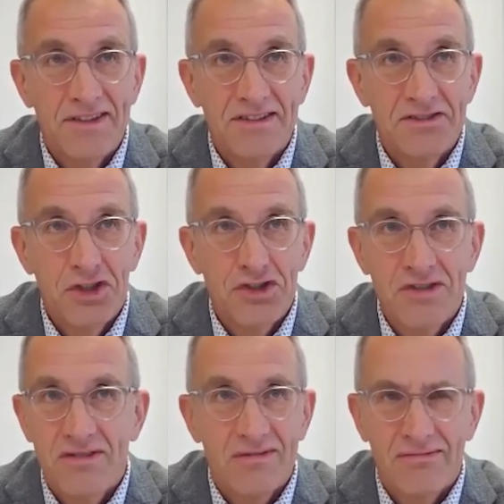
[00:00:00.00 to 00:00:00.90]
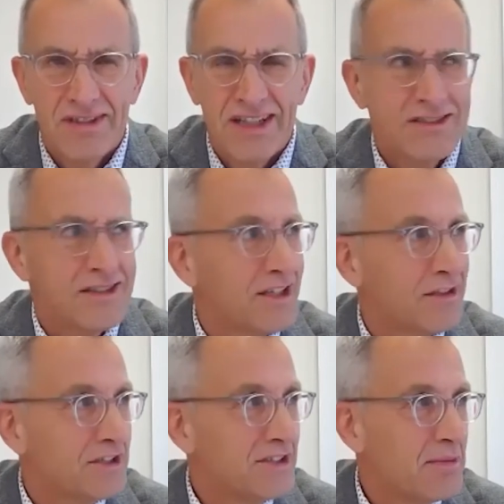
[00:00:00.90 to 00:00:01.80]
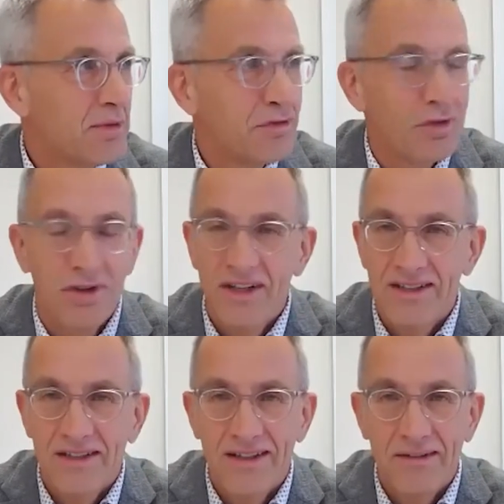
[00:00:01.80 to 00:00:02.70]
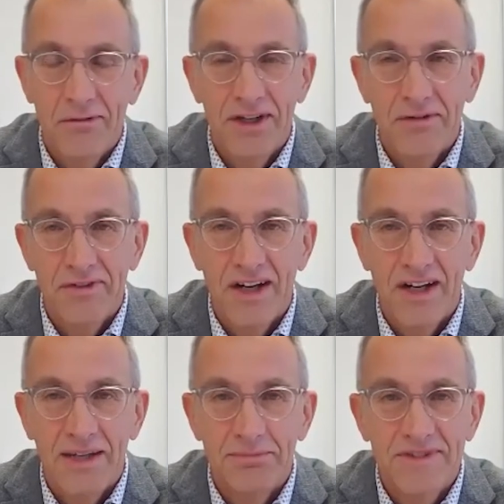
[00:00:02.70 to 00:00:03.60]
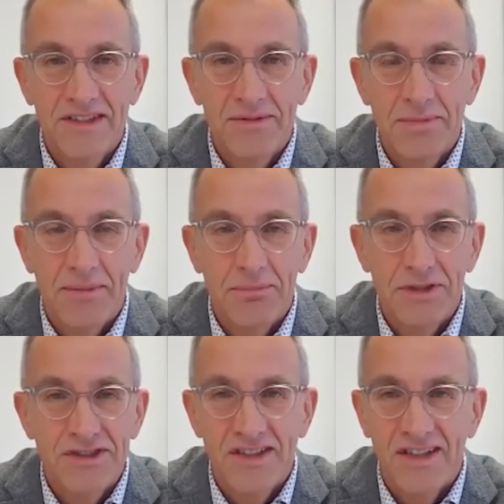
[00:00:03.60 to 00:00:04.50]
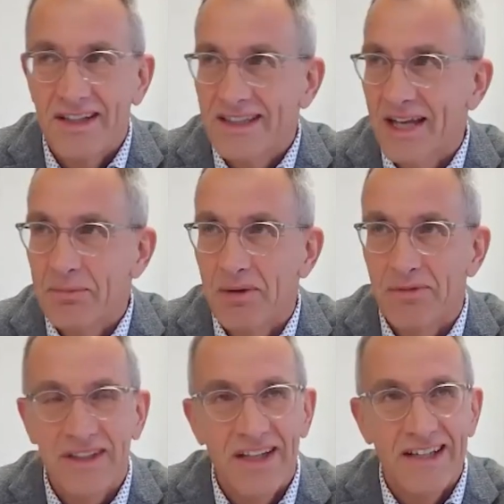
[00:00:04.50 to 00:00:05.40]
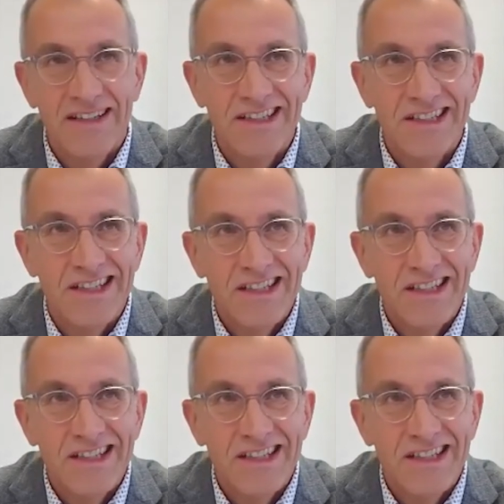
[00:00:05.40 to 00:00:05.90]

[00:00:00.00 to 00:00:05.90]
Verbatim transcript: just yesterday or the day before, one of our MT um, members came up with the idea